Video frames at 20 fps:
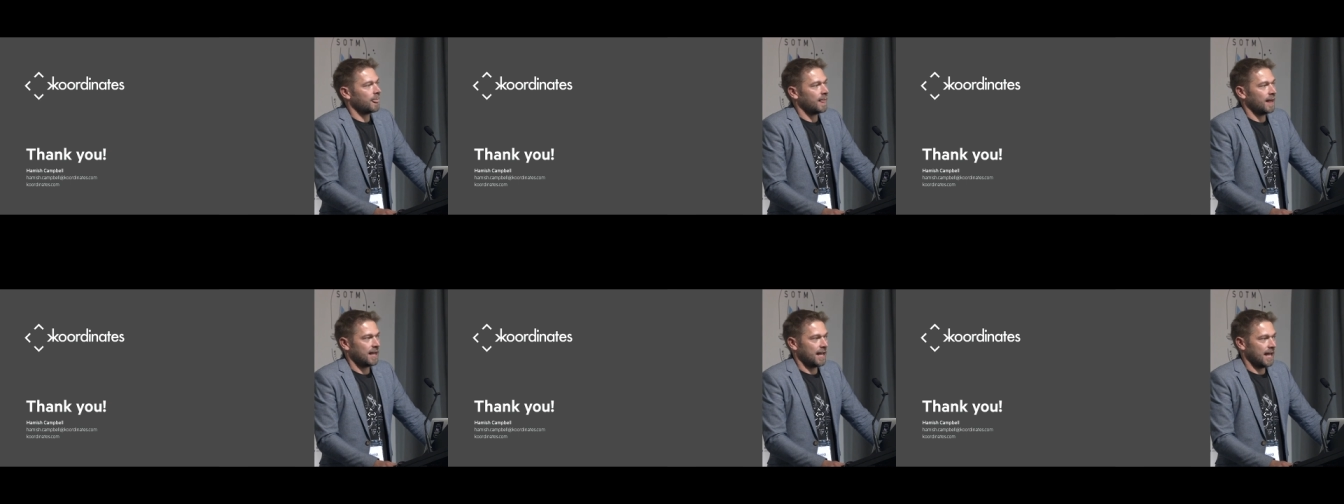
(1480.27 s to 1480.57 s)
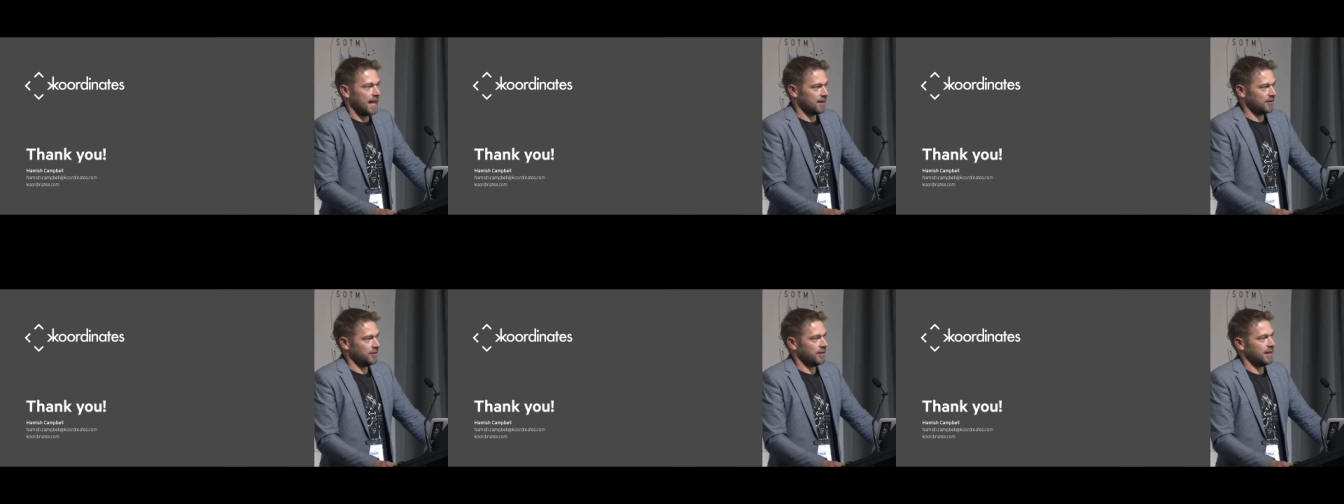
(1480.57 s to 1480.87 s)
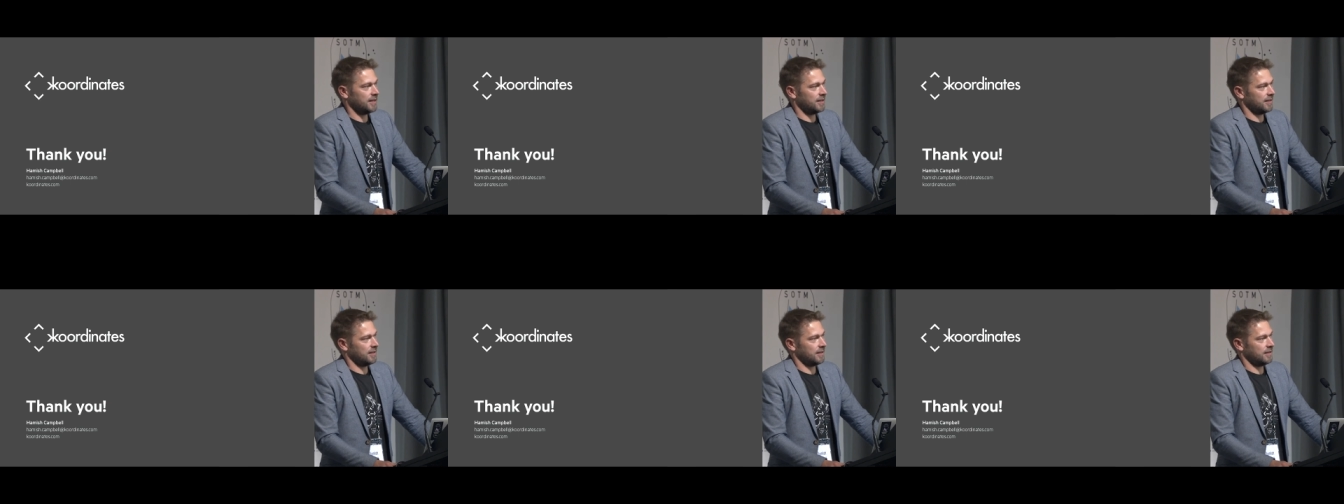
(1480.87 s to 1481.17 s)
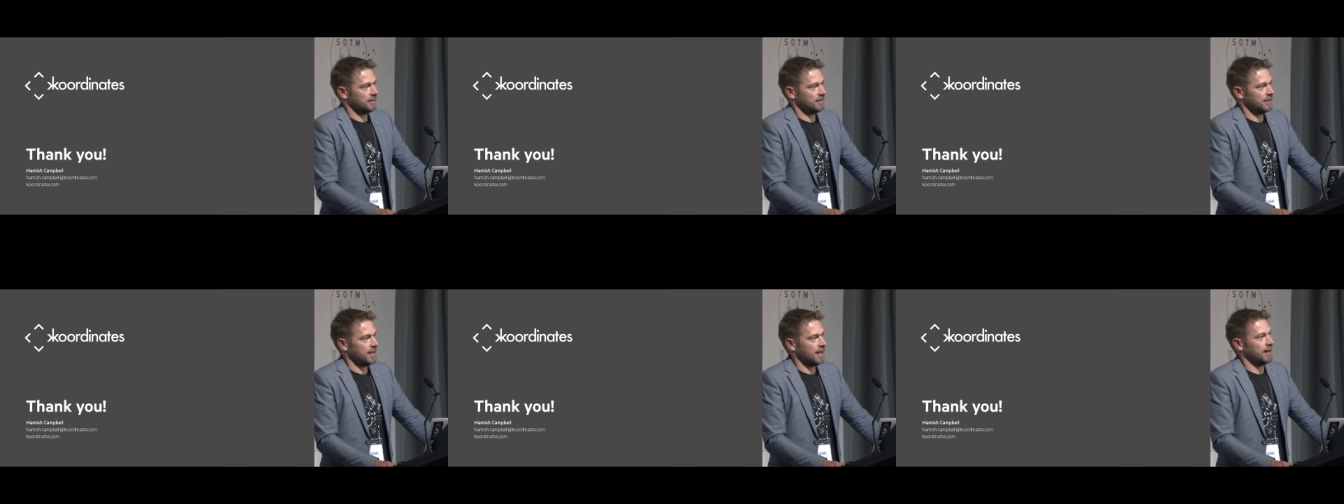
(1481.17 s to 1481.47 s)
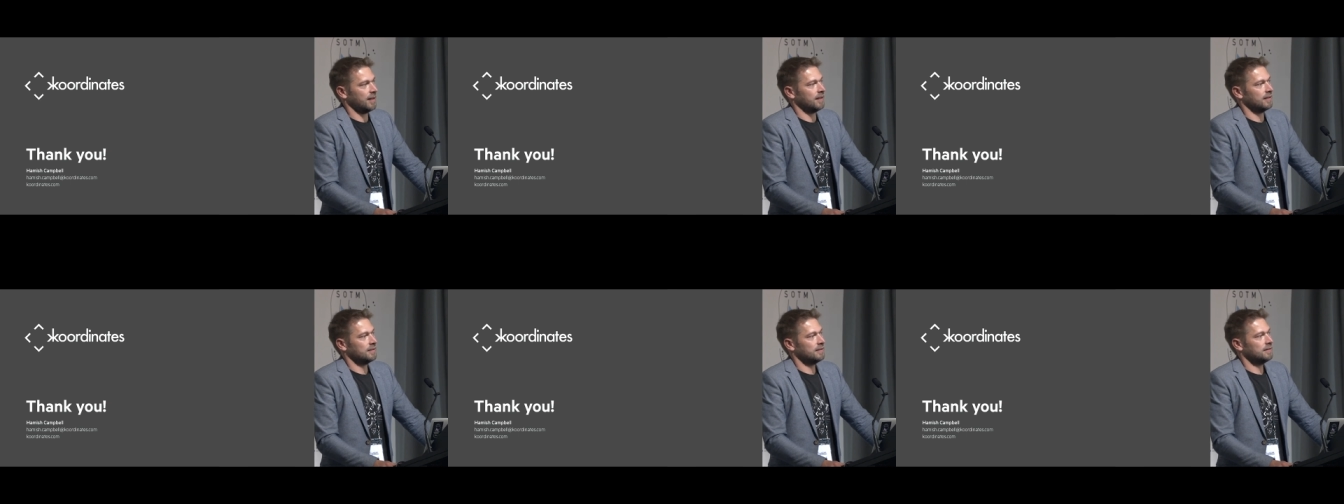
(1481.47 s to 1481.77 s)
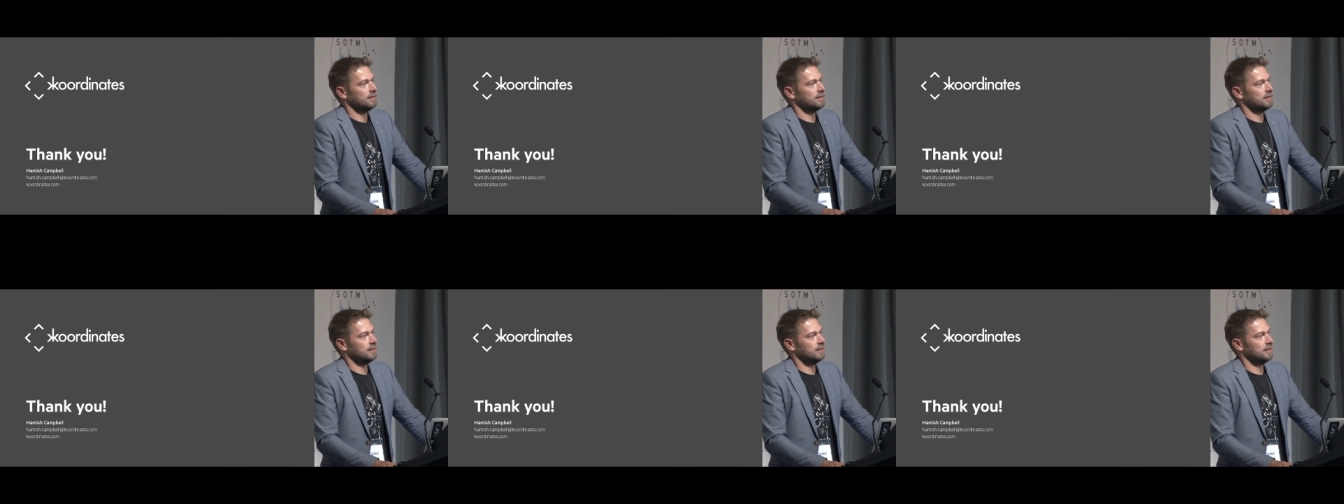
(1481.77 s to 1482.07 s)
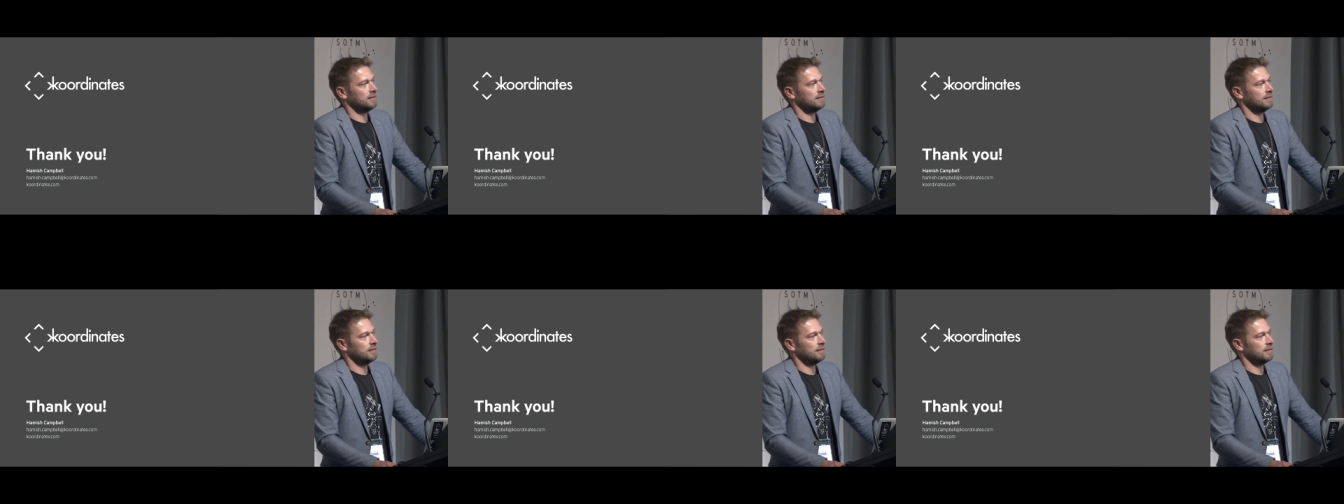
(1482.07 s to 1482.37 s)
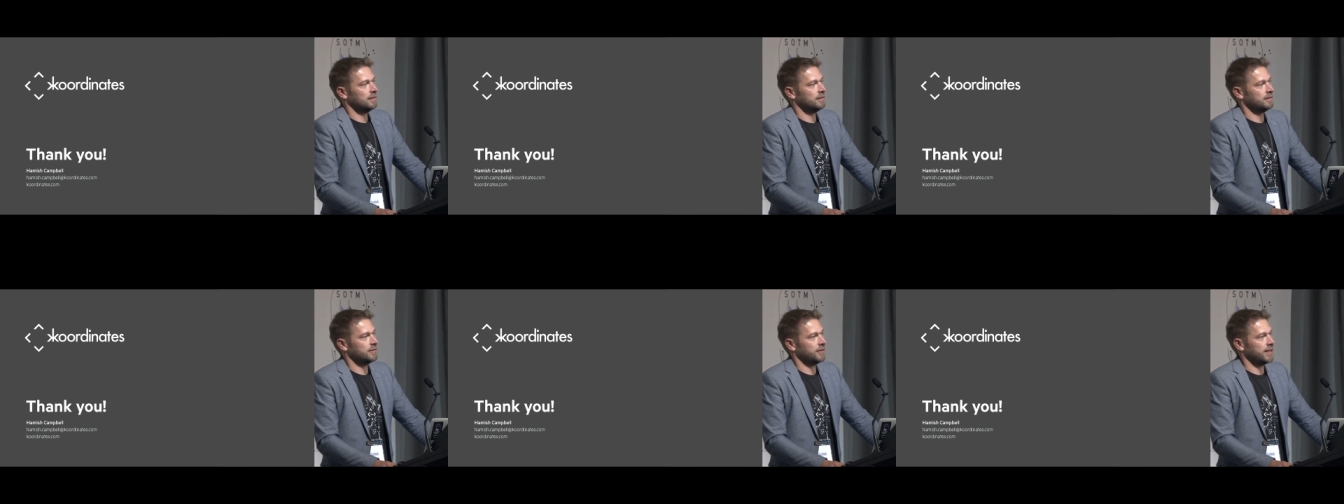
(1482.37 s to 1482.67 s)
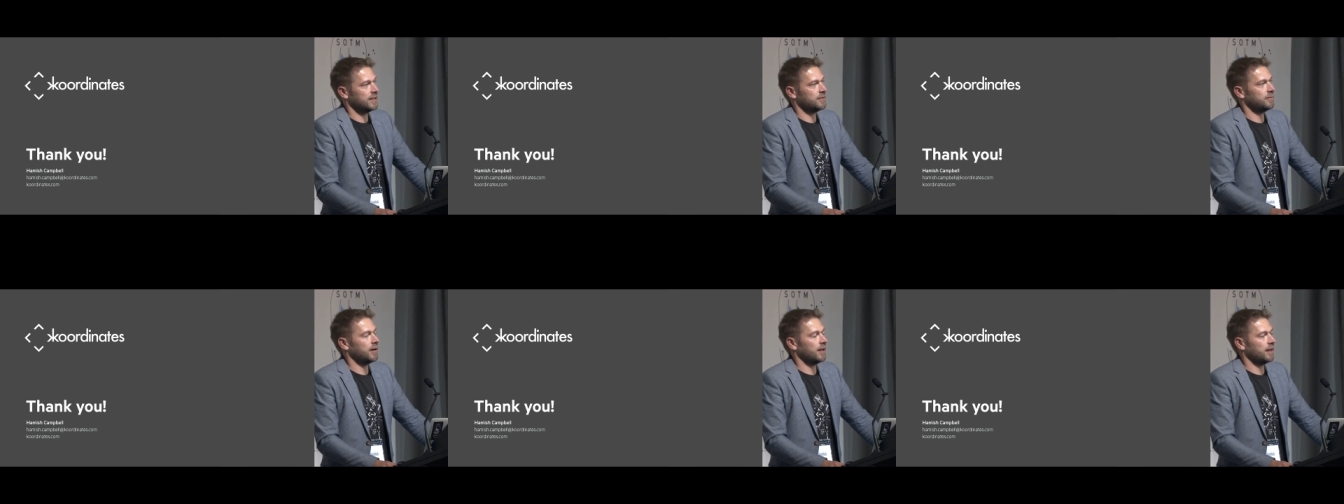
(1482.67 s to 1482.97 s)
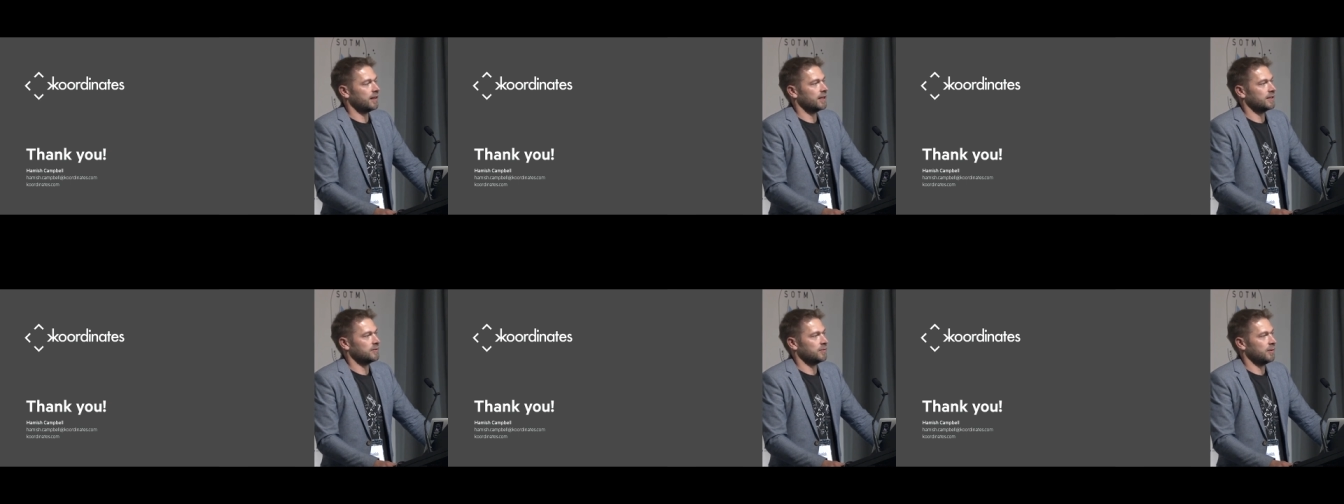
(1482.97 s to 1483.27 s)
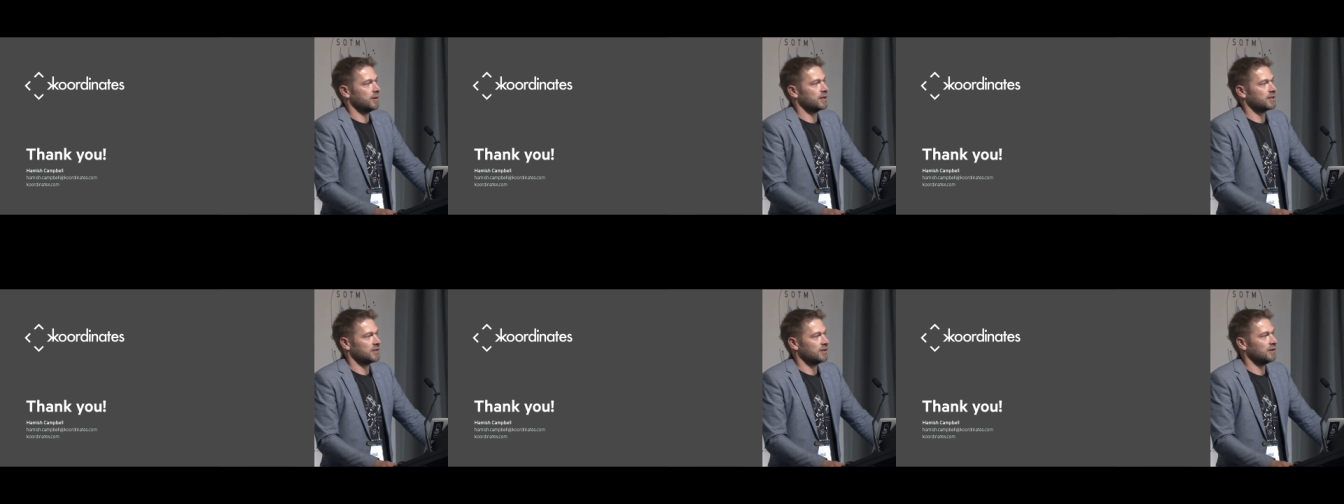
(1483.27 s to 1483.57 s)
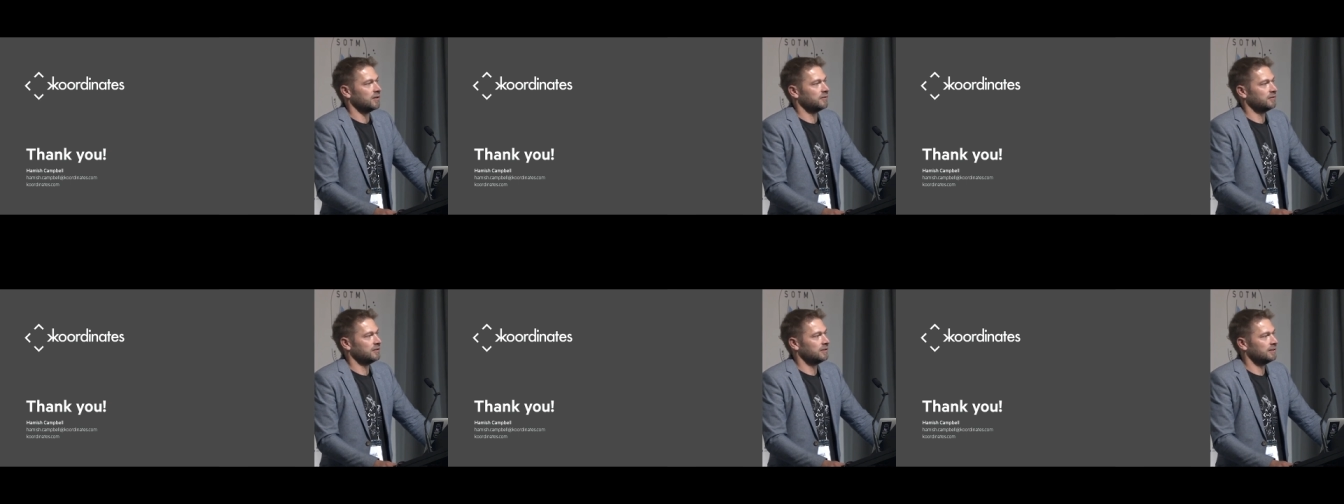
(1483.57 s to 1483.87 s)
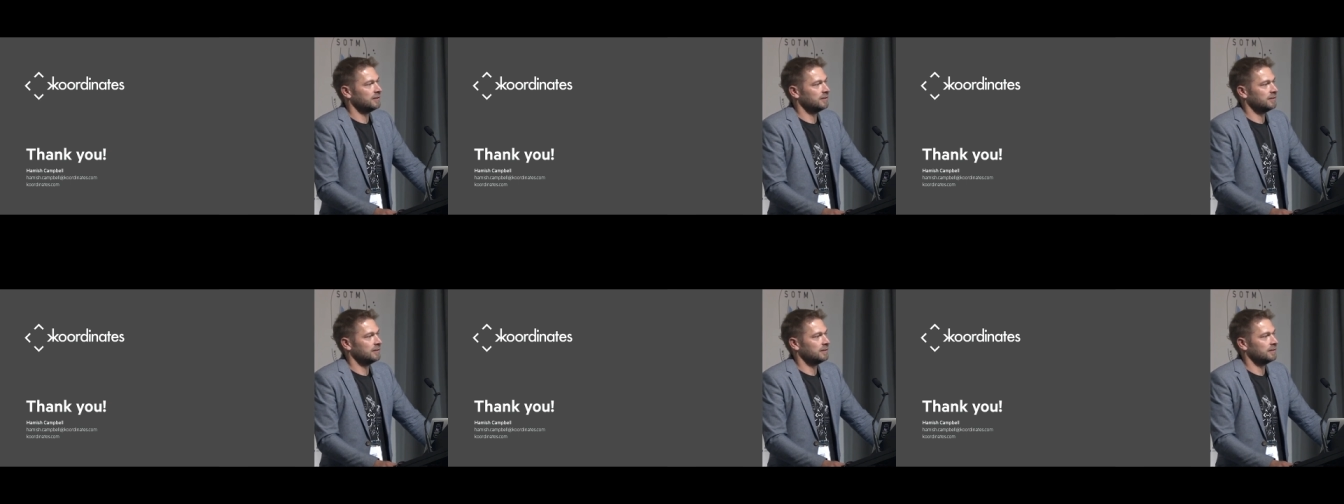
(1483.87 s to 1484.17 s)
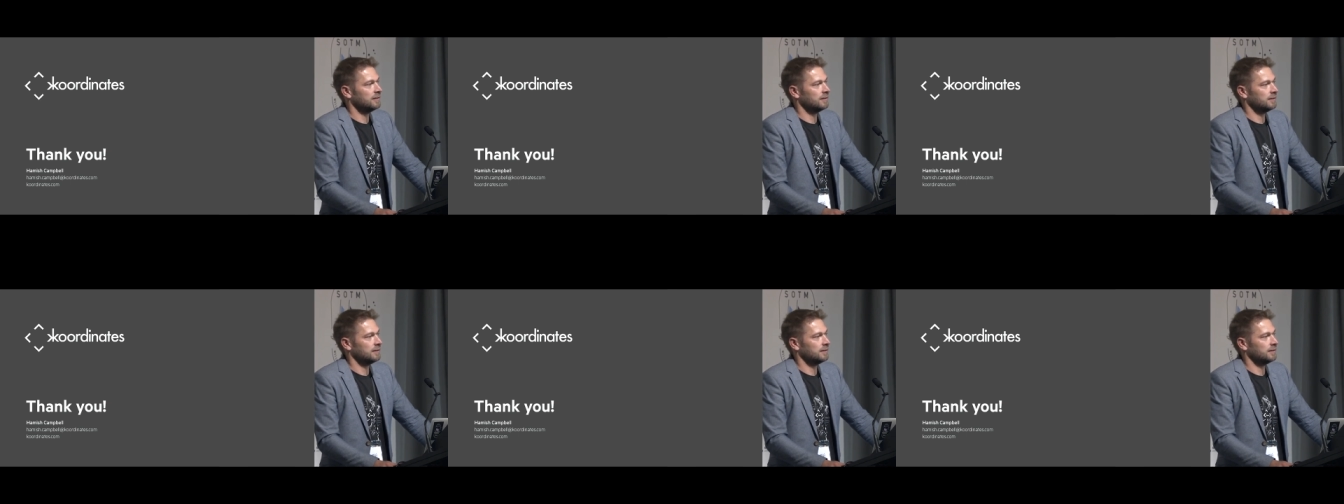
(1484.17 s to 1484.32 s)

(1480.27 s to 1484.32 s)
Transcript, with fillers: I can't do that to data, so that's one of the things we want to solve. So